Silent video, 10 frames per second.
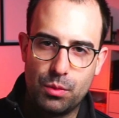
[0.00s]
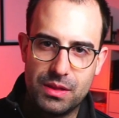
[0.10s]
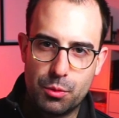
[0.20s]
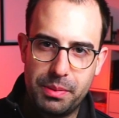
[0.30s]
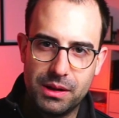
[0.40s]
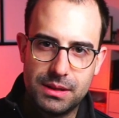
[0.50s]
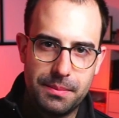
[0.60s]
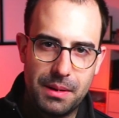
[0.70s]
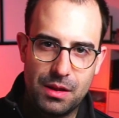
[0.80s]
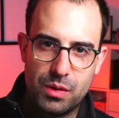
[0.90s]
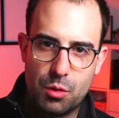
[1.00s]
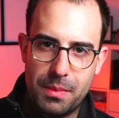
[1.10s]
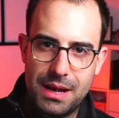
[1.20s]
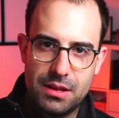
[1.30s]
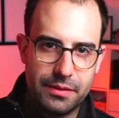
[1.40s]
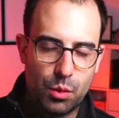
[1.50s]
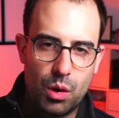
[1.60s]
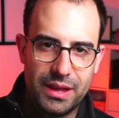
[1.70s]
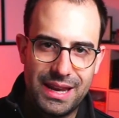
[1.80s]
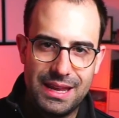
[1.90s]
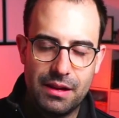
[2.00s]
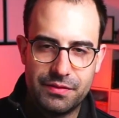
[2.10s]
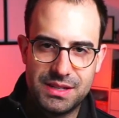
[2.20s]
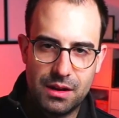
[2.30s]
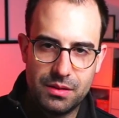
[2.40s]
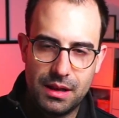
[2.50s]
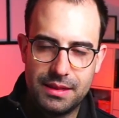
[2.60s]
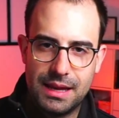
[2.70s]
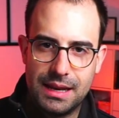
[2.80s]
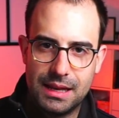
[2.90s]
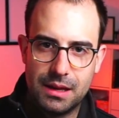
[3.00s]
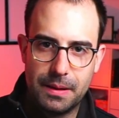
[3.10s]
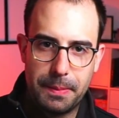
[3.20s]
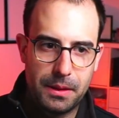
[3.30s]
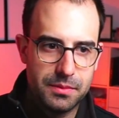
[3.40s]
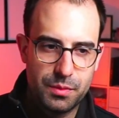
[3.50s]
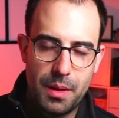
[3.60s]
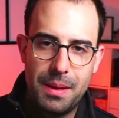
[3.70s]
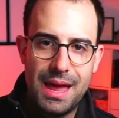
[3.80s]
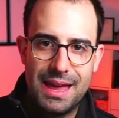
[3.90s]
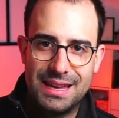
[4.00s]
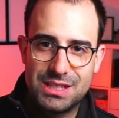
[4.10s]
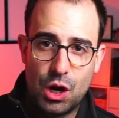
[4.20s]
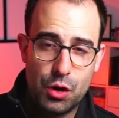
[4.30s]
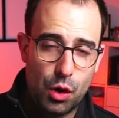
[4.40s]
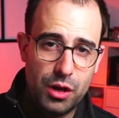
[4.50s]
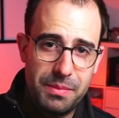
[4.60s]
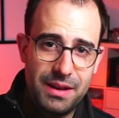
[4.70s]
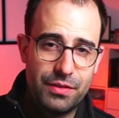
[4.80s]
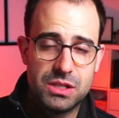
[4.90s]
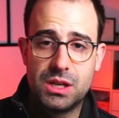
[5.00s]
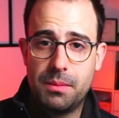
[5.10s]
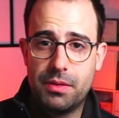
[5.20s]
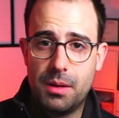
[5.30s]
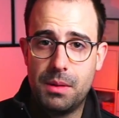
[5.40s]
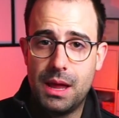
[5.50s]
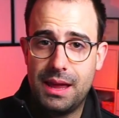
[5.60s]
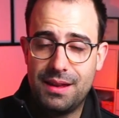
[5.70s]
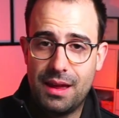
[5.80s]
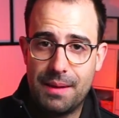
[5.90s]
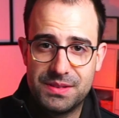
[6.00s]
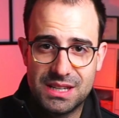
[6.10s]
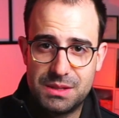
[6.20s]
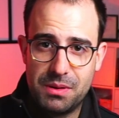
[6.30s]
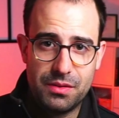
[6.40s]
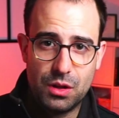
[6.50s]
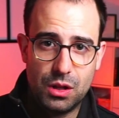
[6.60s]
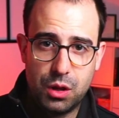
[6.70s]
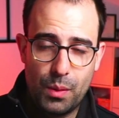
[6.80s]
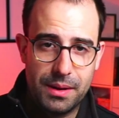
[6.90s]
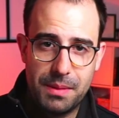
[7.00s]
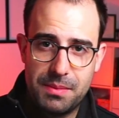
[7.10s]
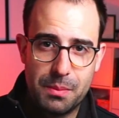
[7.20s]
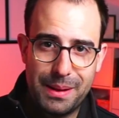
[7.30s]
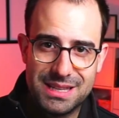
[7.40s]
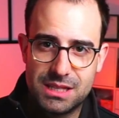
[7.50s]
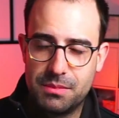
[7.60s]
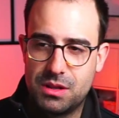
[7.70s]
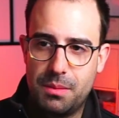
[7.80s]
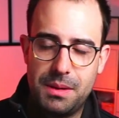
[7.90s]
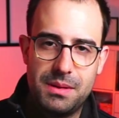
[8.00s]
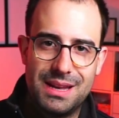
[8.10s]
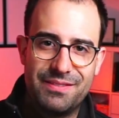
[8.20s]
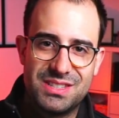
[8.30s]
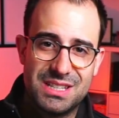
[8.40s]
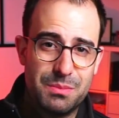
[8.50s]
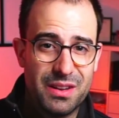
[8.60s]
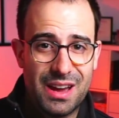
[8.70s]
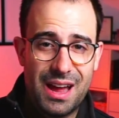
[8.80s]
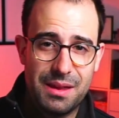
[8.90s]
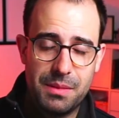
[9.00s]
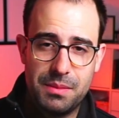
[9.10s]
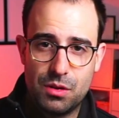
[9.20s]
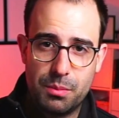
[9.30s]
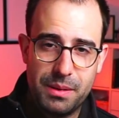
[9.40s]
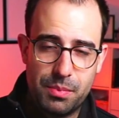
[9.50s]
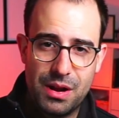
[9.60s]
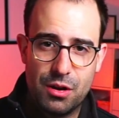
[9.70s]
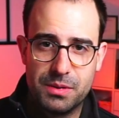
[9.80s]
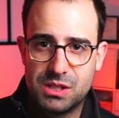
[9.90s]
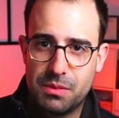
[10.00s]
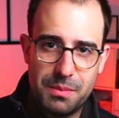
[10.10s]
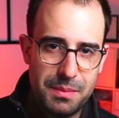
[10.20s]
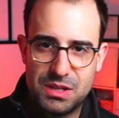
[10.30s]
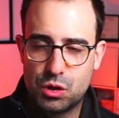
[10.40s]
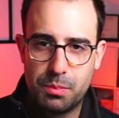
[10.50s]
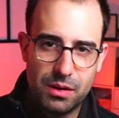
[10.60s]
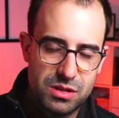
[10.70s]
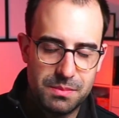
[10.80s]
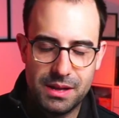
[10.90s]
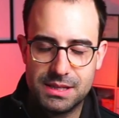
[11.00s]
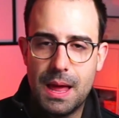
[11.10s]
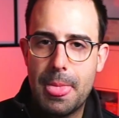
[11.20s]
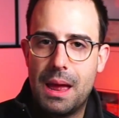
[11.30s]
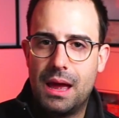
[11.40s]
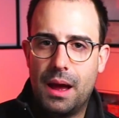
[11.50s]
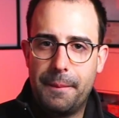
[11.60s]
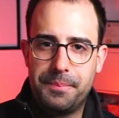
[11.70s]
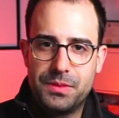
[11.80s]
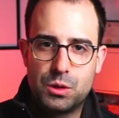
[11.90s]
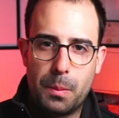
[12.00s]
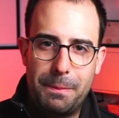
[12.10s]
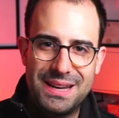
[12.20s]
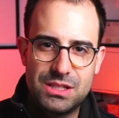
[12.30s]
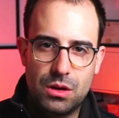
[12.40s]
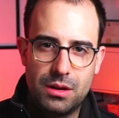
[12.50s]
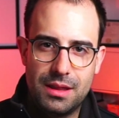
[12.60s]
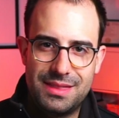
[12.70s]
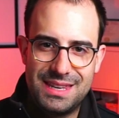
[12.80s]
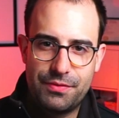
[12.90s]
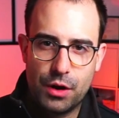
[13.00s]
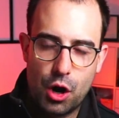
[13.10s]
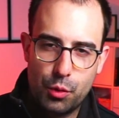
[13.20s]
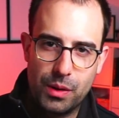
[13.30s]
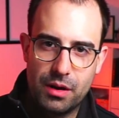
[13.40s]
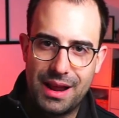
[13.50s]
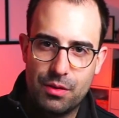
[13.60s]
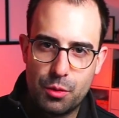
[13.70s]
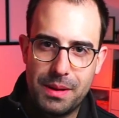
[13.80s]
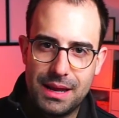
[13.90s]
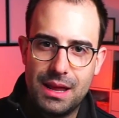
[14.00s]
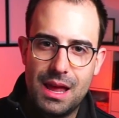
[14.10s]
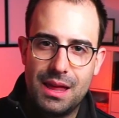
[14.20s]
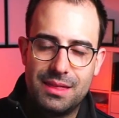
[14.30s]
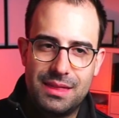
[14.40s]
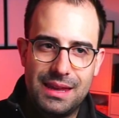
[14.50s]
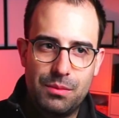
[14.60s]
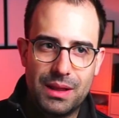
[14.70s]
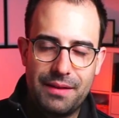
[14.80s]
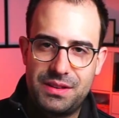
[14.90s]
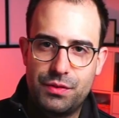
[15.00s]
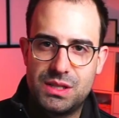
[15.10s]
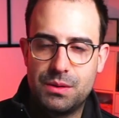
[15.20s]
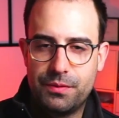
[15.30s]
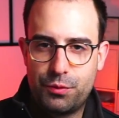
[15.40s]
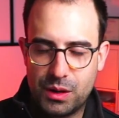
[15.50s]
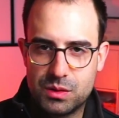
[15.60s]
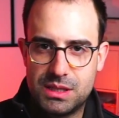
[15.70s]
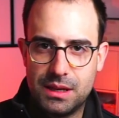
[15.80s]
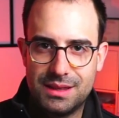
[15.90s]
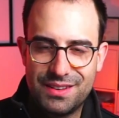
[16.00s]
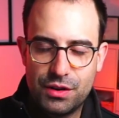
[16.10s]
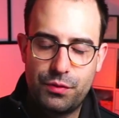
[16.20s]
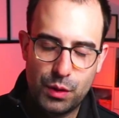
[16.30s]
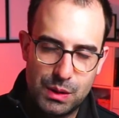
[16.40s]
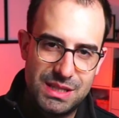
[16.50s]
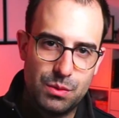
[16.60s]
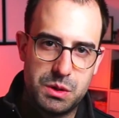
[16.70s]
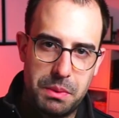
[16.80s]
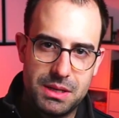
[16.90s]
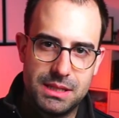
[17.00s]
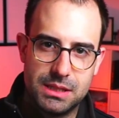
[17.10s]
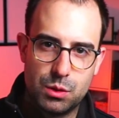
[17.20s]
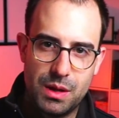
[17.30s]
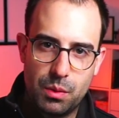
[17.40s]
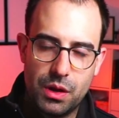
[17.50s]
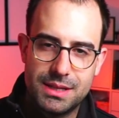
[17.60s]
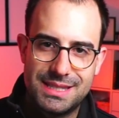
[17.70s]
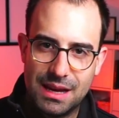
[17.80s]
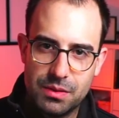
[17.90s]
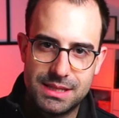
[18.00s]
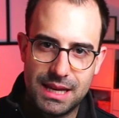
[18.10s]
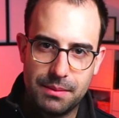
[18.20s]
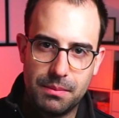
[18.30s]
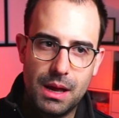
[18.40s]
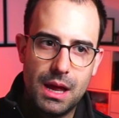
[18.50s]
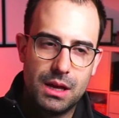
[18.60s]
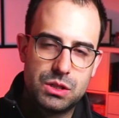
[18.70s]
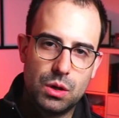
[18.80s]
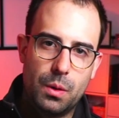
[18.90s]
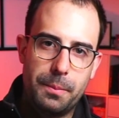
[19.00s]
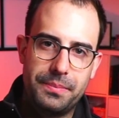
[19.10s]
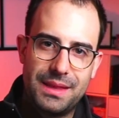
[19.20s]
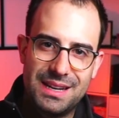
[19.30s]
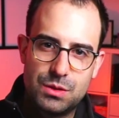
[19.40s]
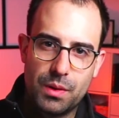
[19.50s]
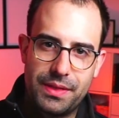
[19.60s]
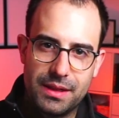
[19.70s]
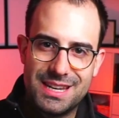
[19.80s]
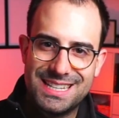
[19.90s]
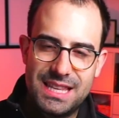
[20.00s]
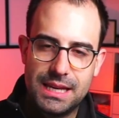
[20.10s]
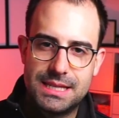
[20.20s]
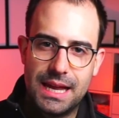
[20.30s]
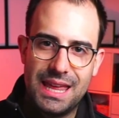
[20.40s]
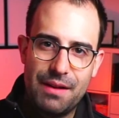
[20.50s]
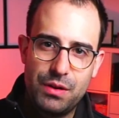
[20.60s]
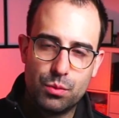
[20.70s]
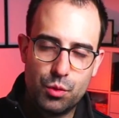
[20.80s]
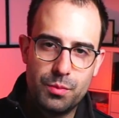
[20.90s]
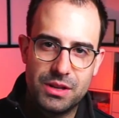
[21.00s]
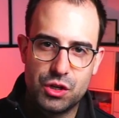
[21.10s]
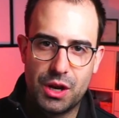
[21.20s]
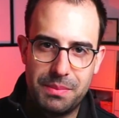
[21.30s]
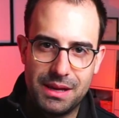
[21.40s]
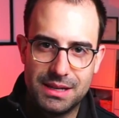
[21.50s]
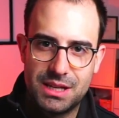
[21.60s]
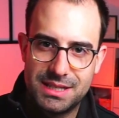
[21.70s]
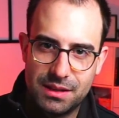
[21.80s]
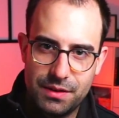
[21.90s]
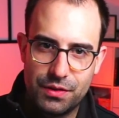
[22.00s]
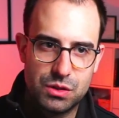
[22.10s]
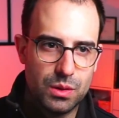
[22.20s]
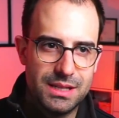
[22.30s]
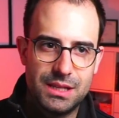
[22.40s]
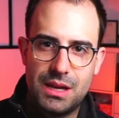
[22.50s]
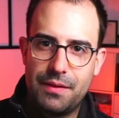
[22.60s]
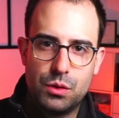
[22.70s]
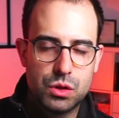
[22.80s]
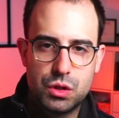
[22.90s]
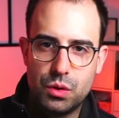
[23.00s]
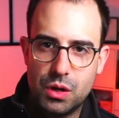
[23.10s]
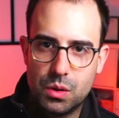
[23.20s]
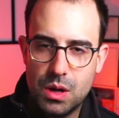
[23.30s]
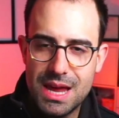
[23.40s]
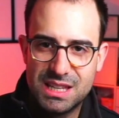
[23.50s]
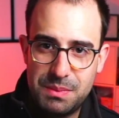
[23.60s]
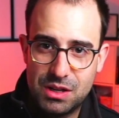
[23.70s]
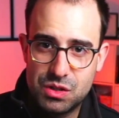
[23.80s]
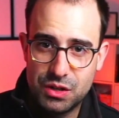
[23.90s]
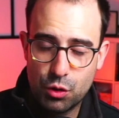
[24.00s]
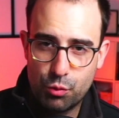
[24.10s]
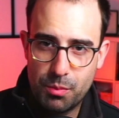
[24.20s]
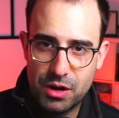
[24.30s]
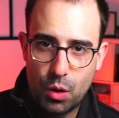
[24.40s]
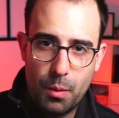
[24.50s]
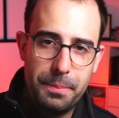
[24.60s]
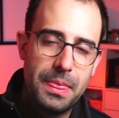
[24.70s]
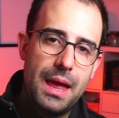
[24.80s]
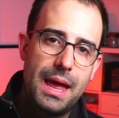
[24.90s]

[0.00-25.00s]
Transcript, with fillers: the way they're built and by the way they're made and the quality of sound that uh, comes from them is they're all going to be different. Some of them eh, emphasize a bit of the low end, maybe the bass. Some of them maybe emphasize a bit of the high end. Maybe they're a bit brighter, but some of them maybe scoop out some mids. Um, so based on the different hardware and how they're made, they will have different frequency, different frequency frequency responses, so they will not sound the same. So that is one thing. The next thing is that every room that you're going to be in is going to sound different. So let's say you have your studio speakers in your room at home,